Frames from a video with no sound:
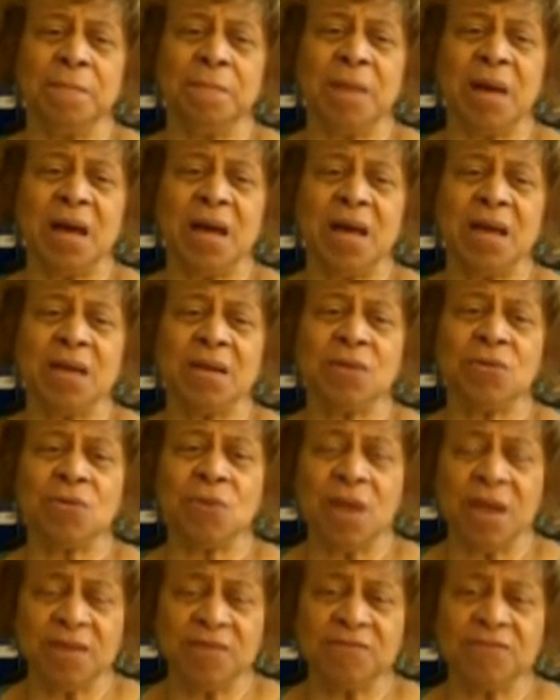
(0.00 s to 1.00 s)
My
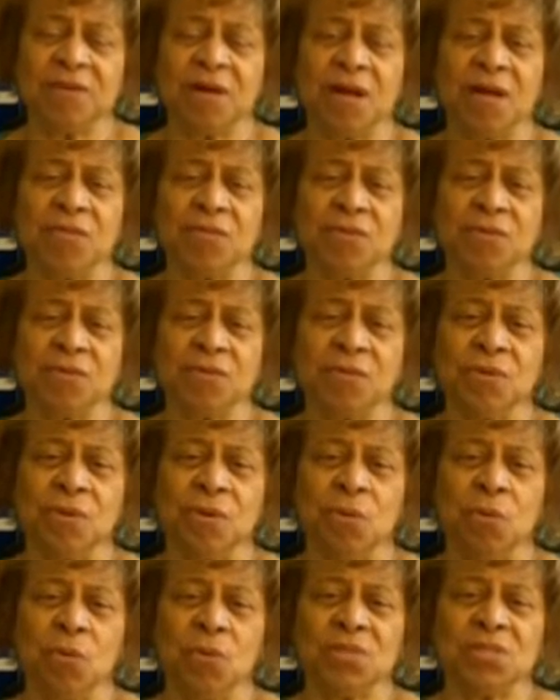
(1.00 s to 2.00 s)
grandfather
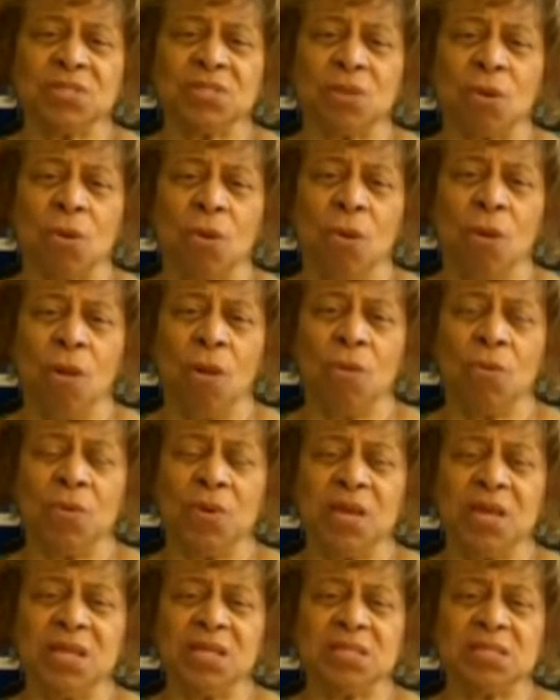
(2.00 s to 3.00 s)
was
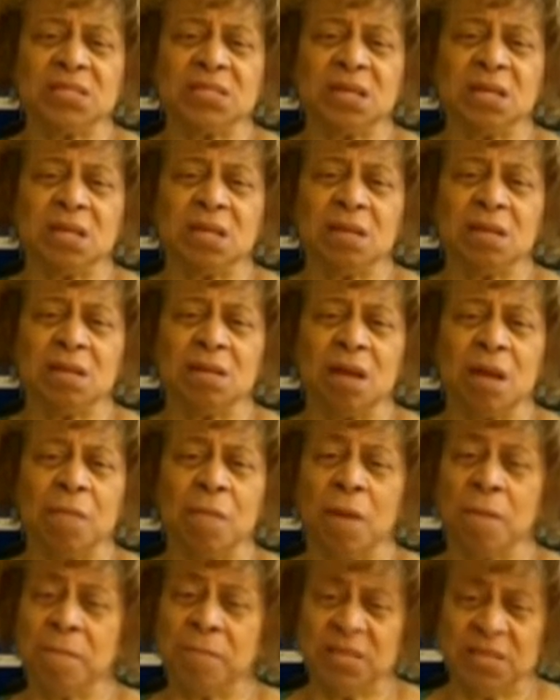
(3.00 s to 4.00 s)
always
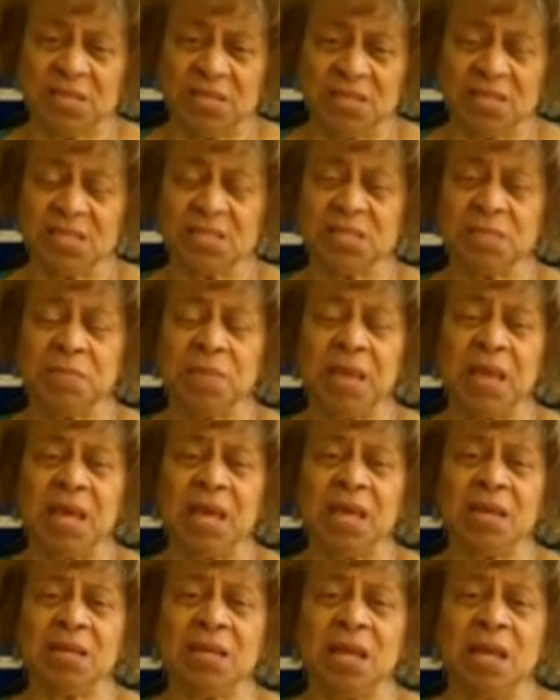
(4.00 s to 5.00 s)
a
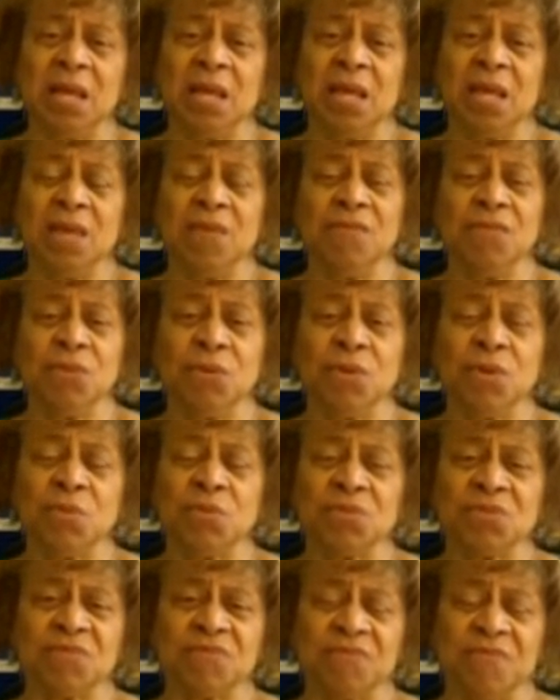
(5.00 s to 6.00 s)
businessman. Even though he
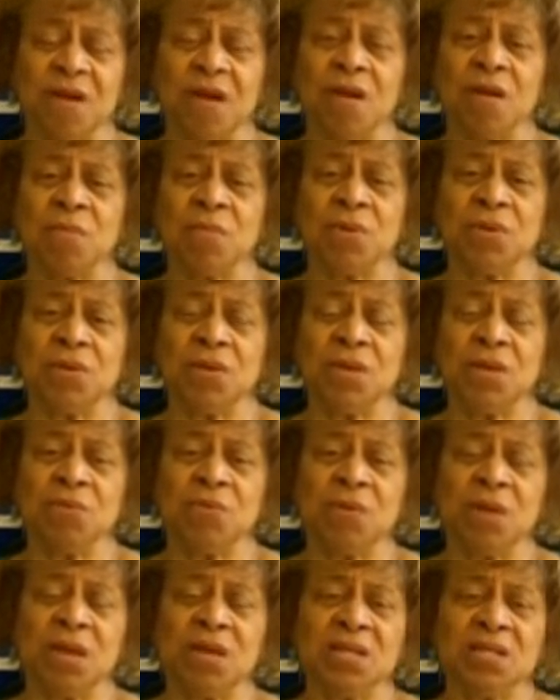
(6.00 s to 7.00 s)
was a farmer,
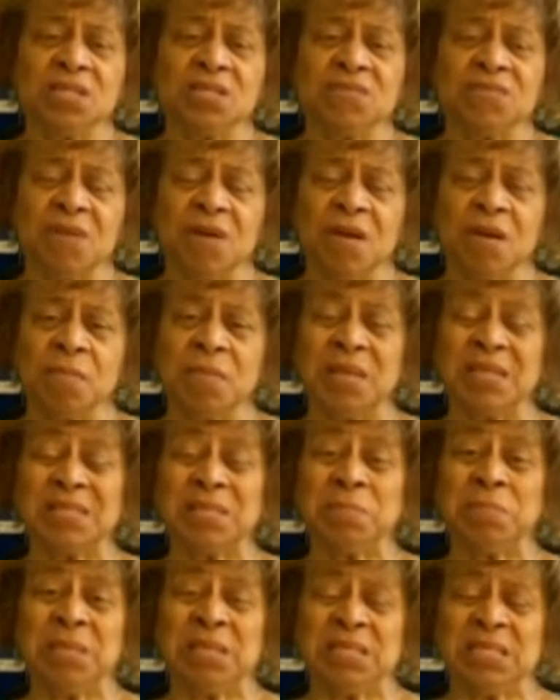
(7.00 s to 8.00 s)
he ran his farm
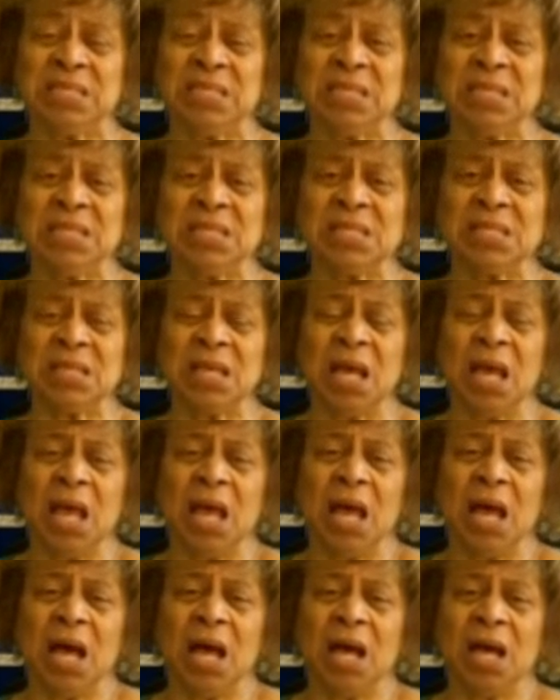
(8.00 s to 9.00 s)
as a business.
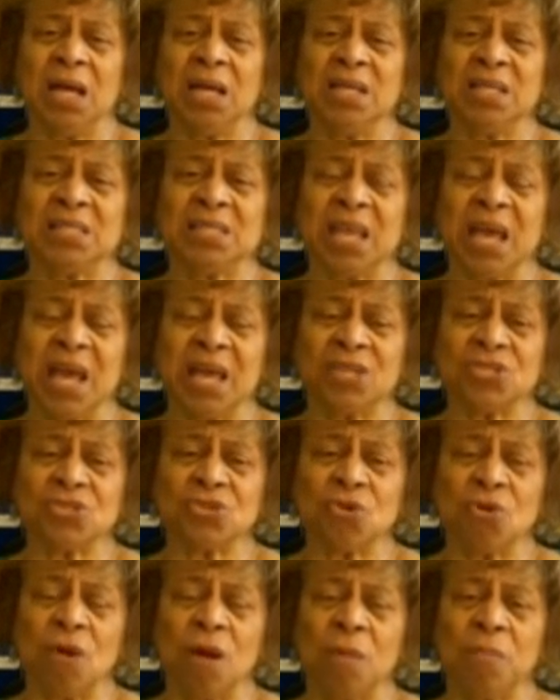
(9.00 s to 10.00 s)
His
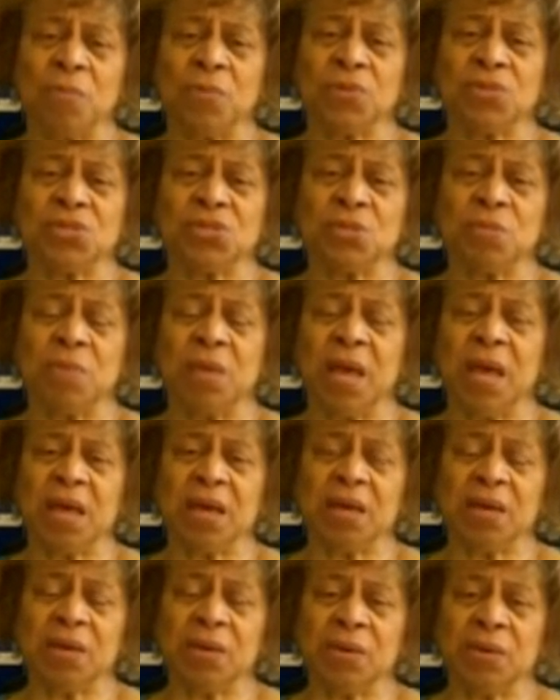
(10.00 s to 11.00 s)
cash crop was
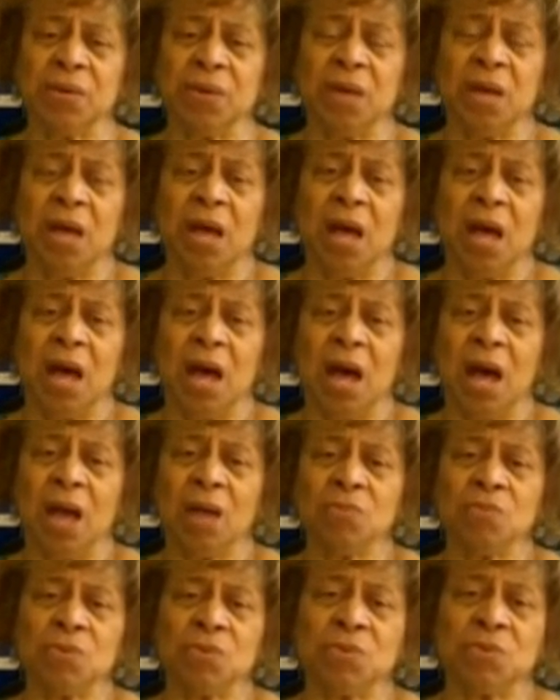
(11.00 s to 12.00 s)
tobacco.
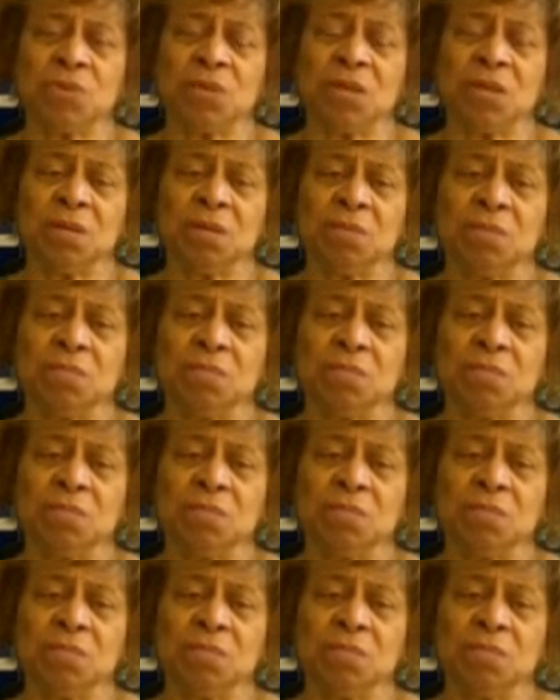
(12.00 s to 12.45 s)
I wrote